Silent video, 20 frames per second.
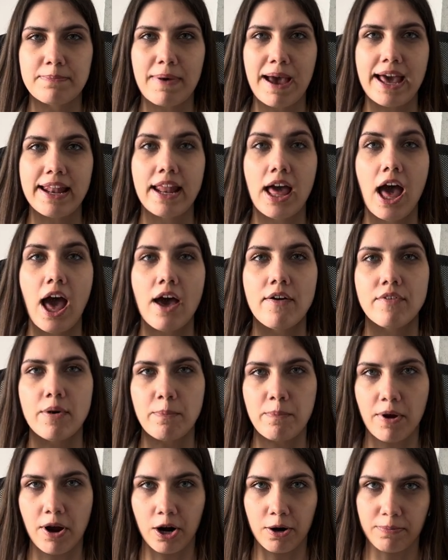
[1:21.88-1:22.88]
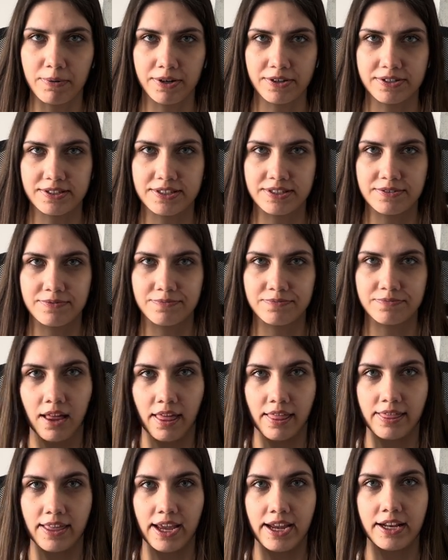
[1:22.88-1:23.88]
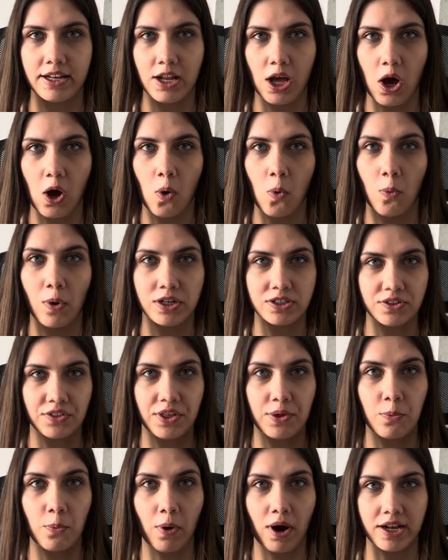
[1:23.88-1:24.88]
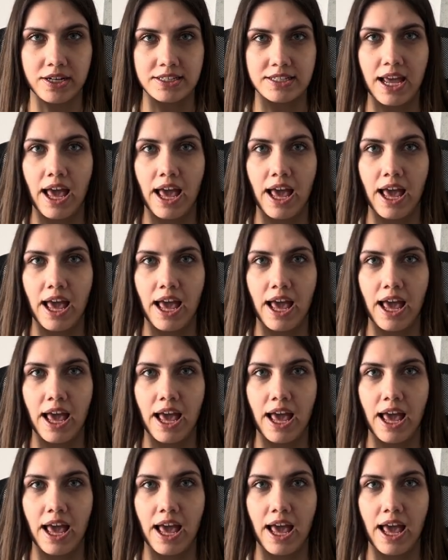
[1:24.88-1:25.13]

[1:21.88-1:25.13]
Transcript: men have a purpose. They know what they want